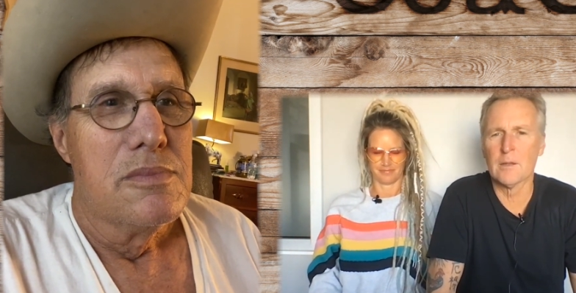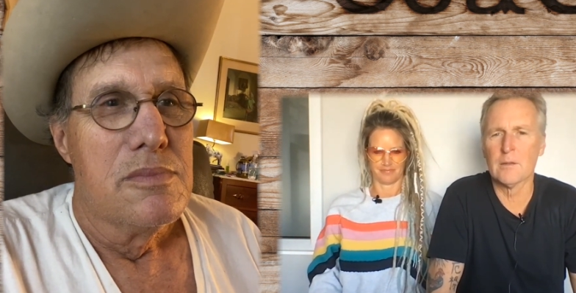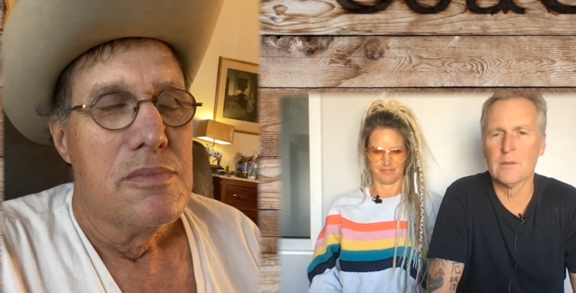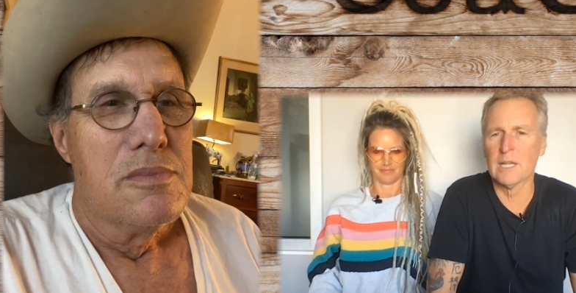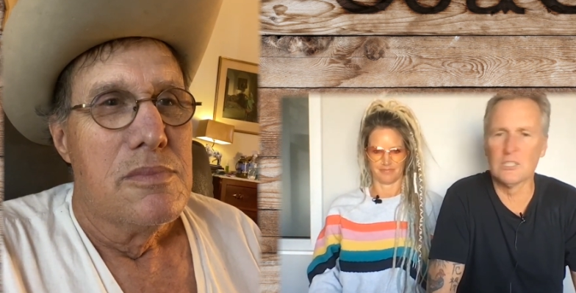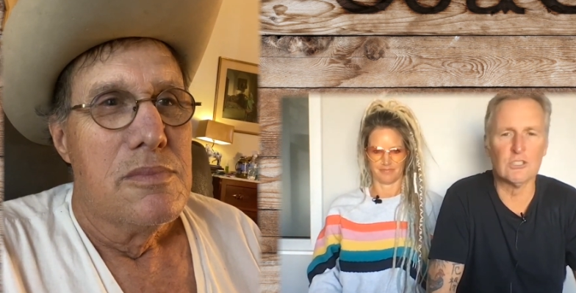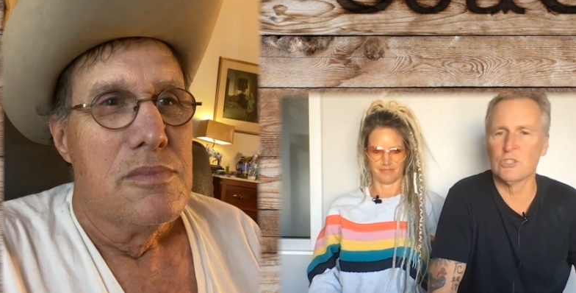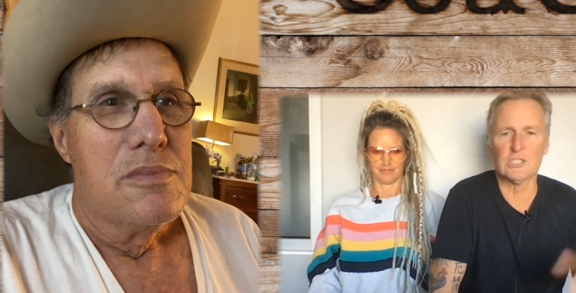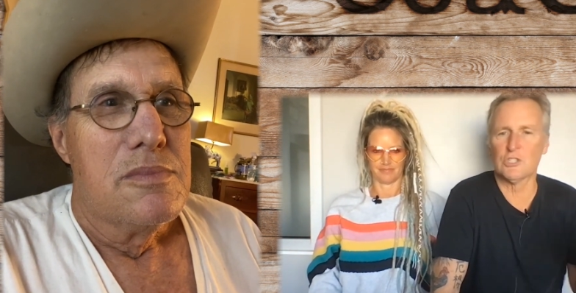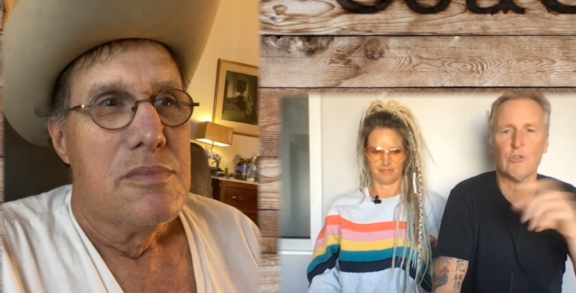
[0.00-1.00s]
Speaker 1: Yeah, you
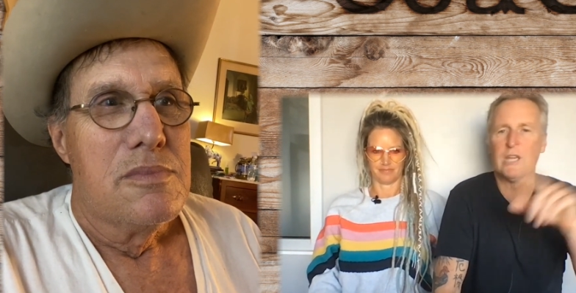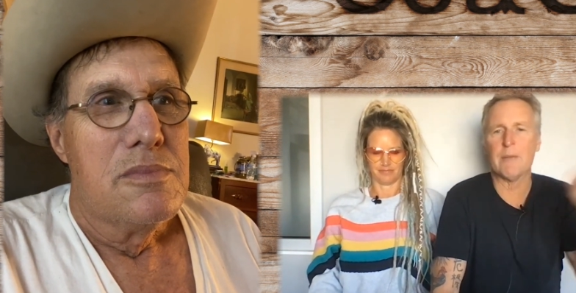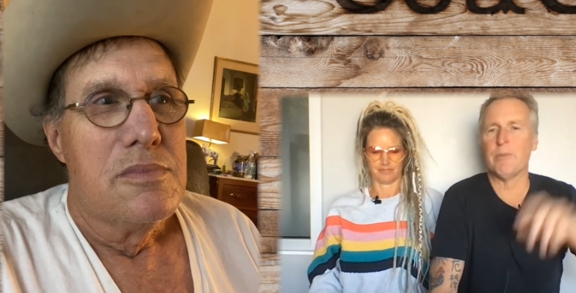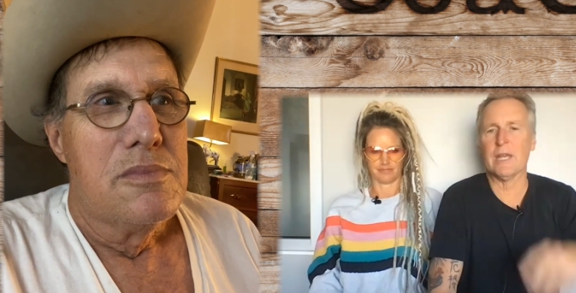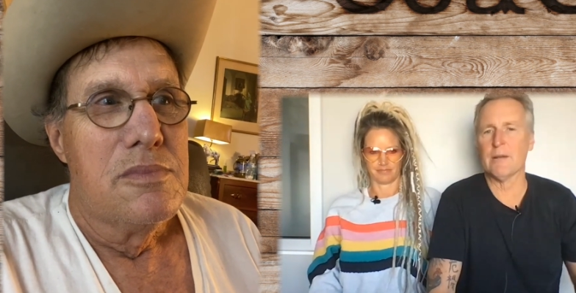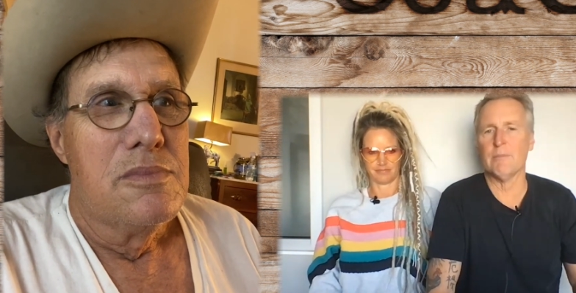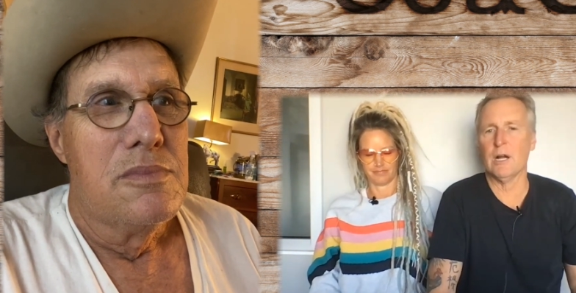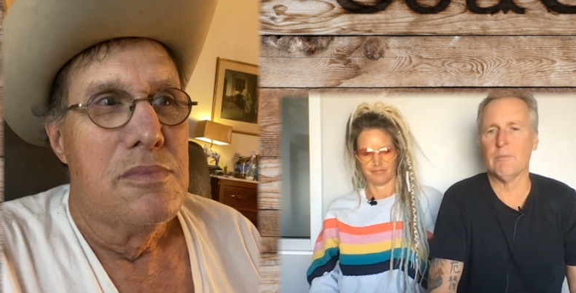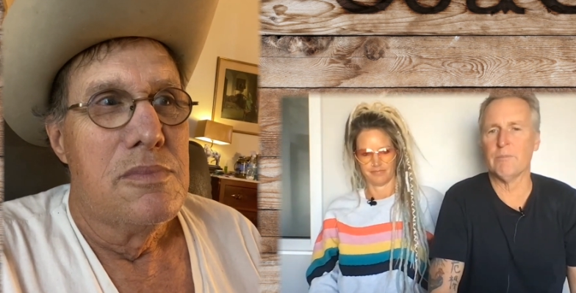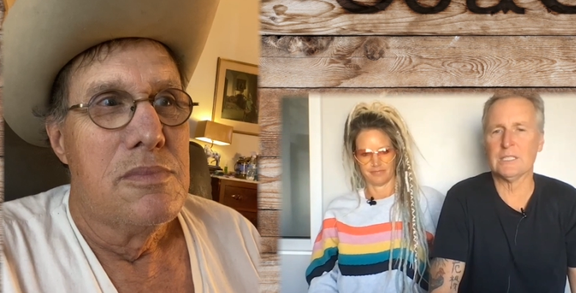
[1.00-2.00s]
just you can't pick them
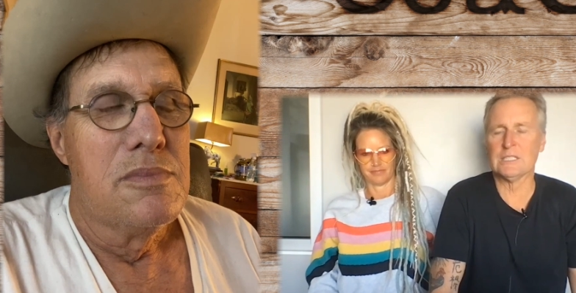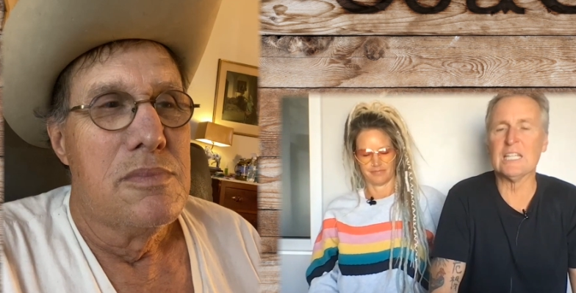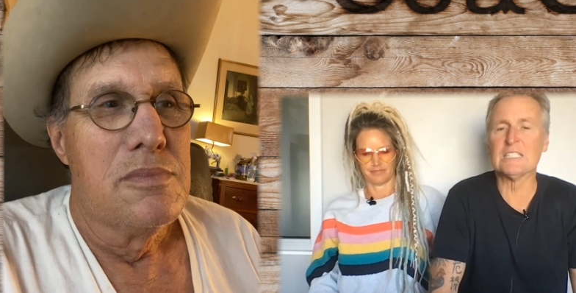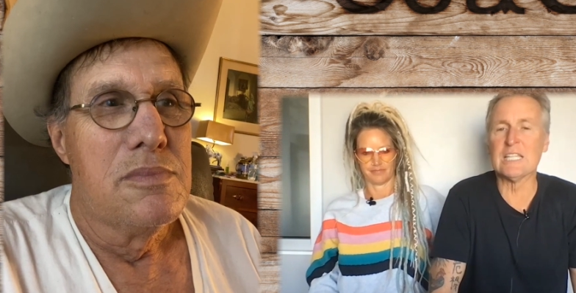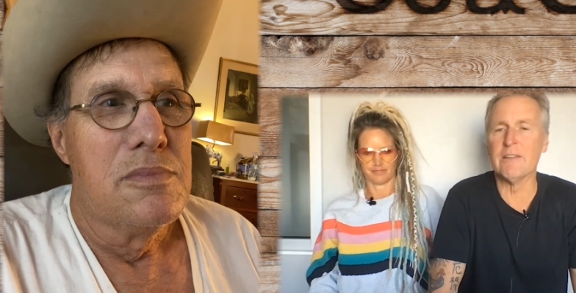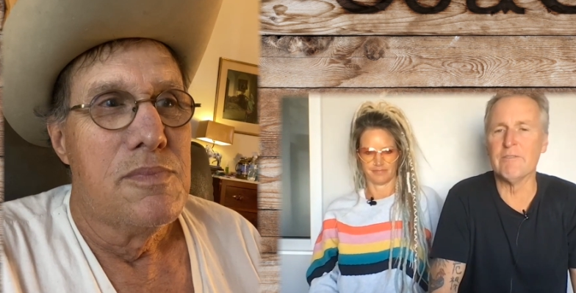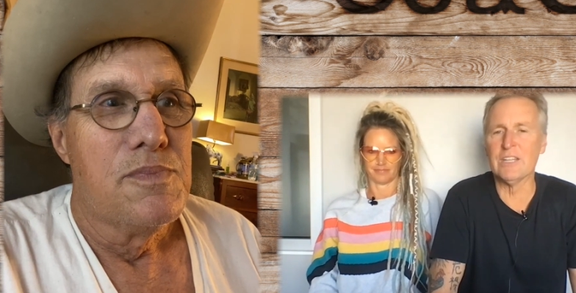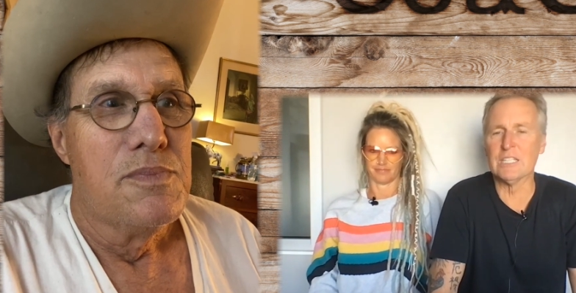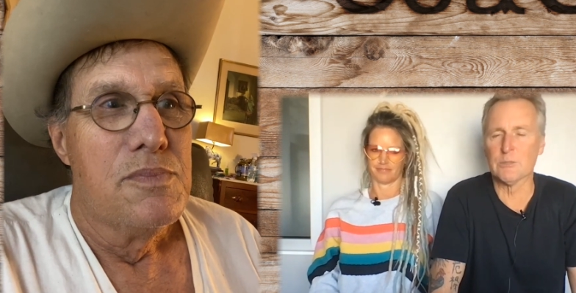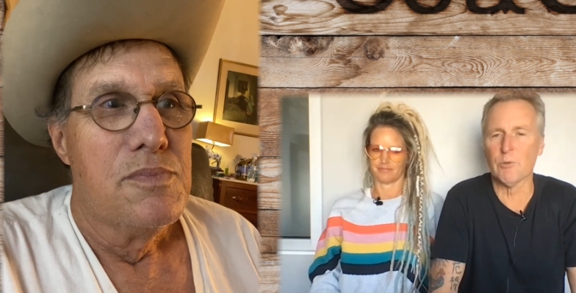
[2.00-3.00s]
up. It's it's an
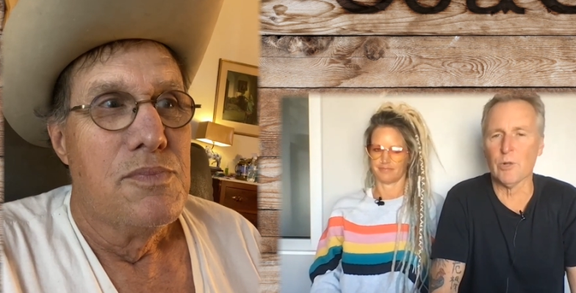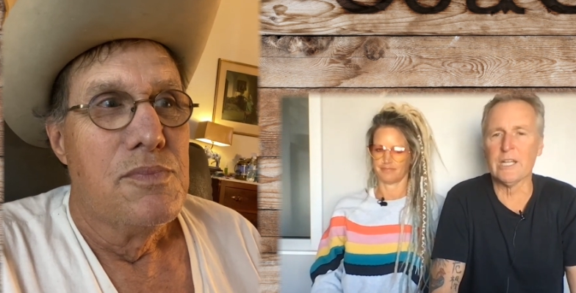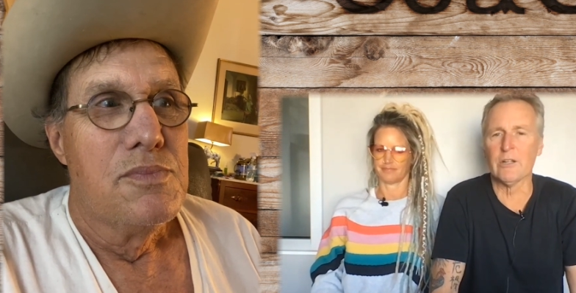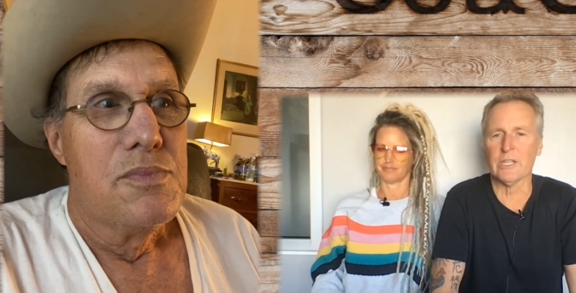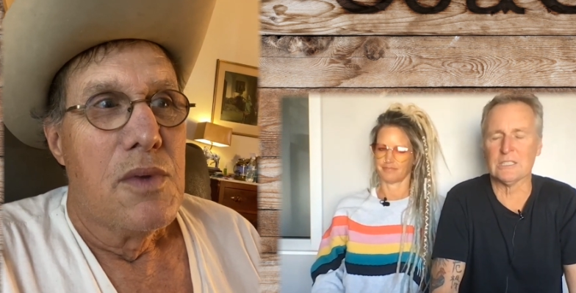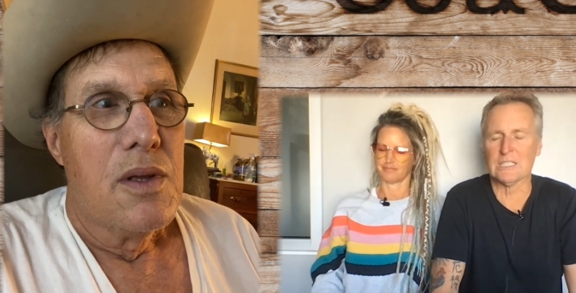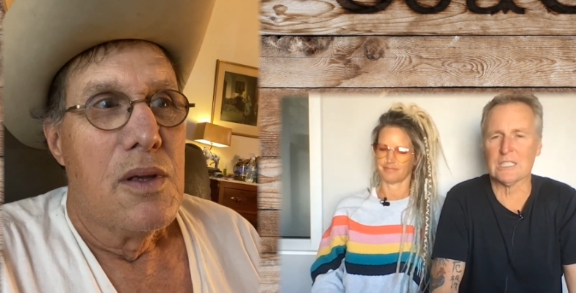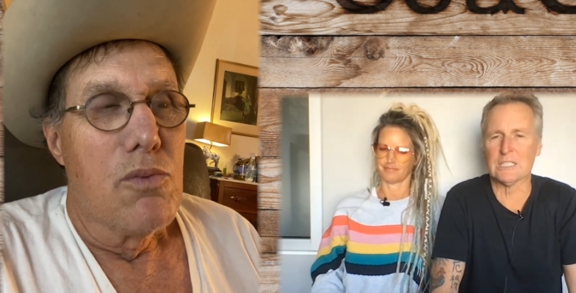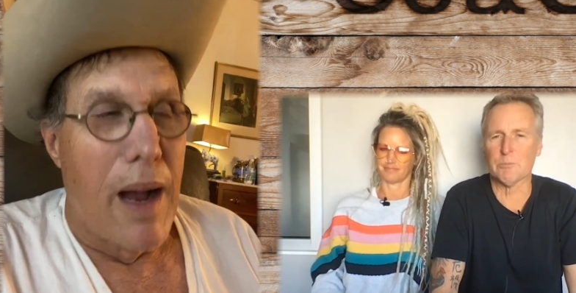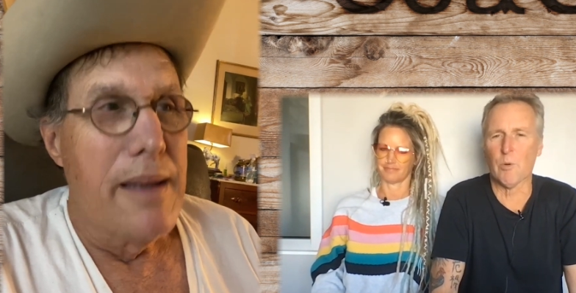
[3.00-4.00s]
invisible illness at
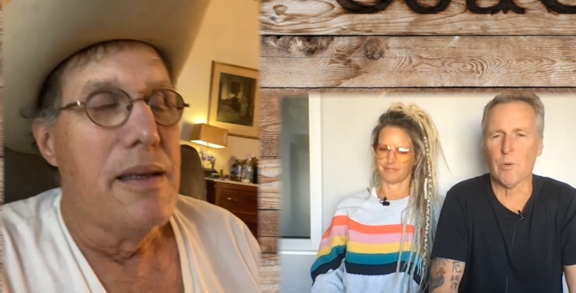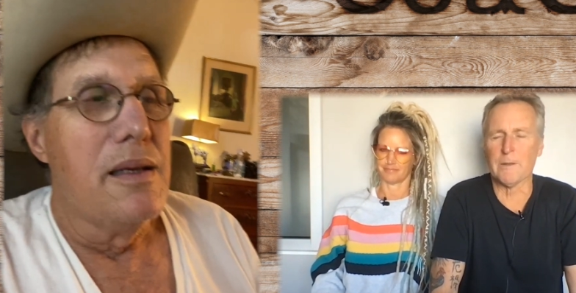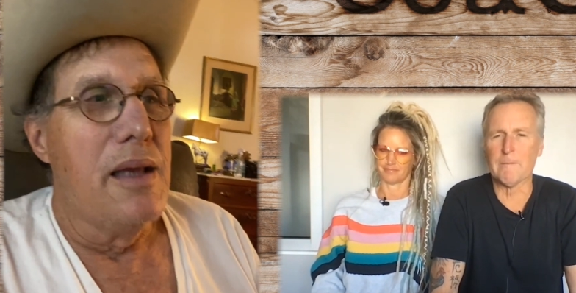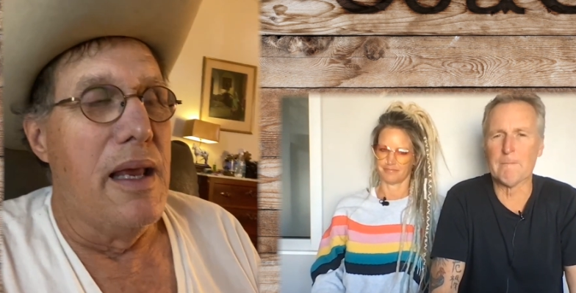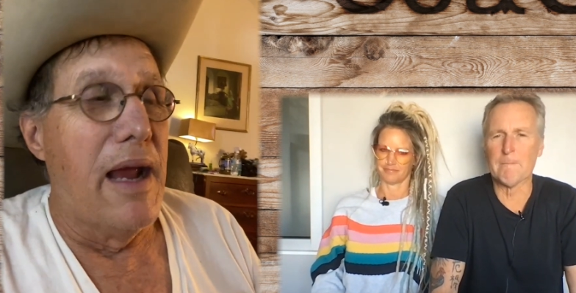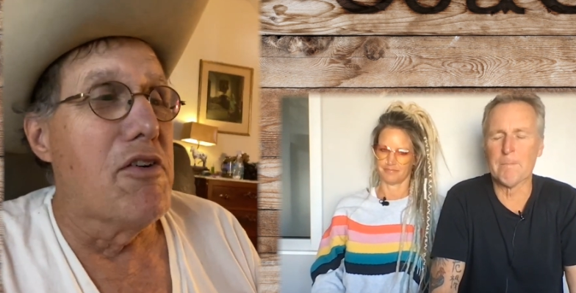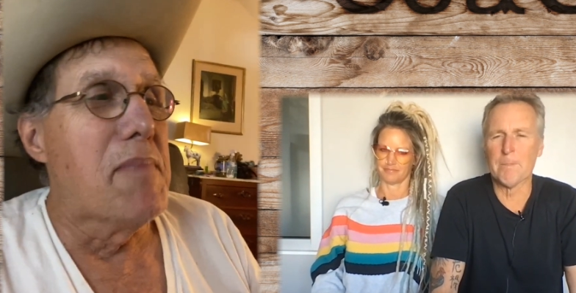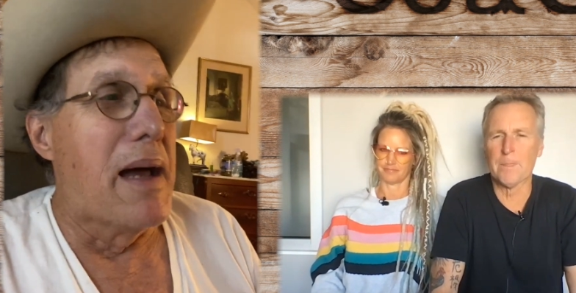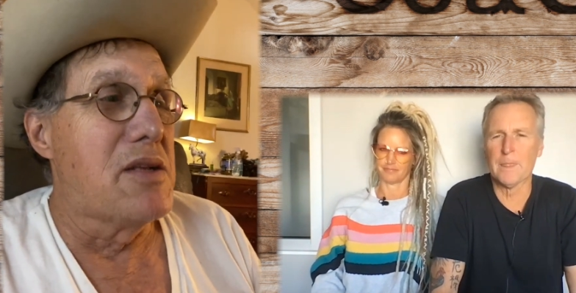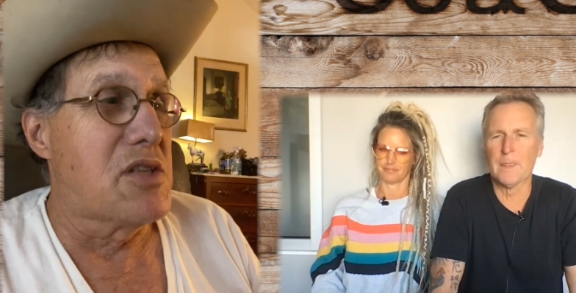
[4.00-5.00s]
this point. Right.
Speaker 2: And
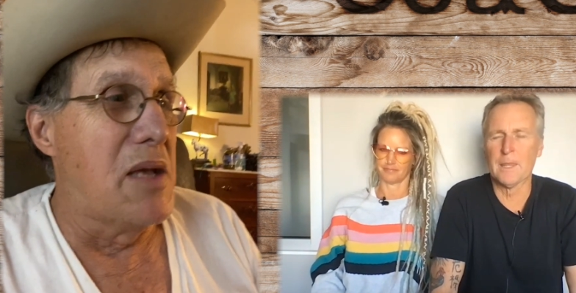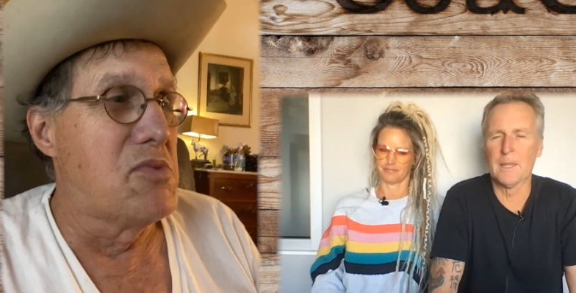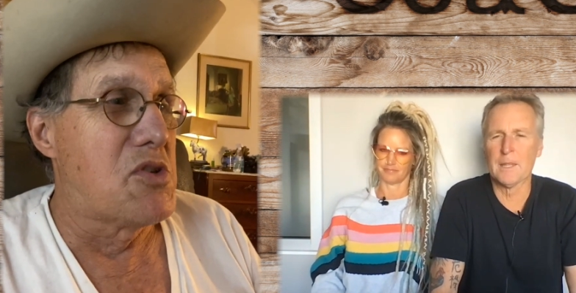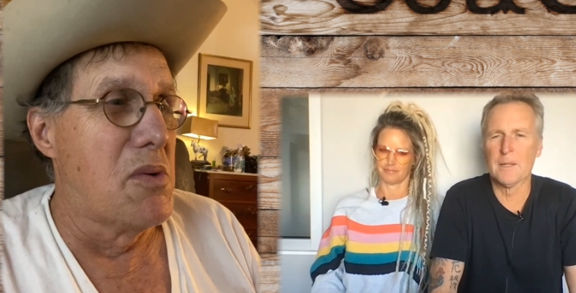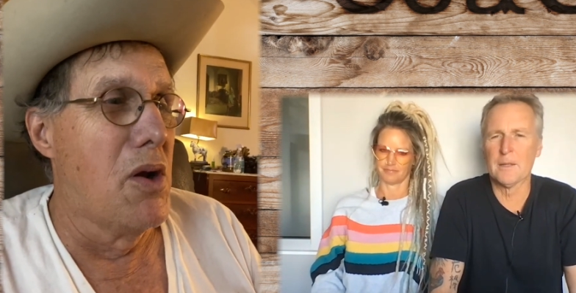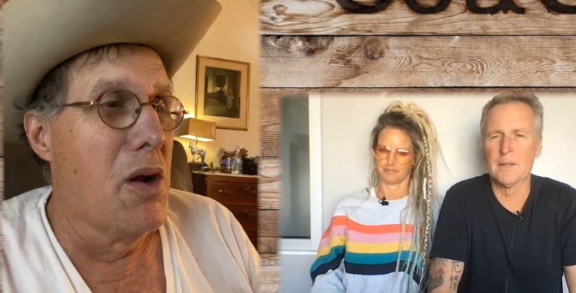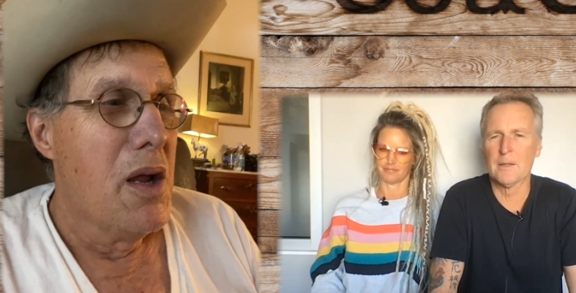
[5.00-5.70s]
everybody seems to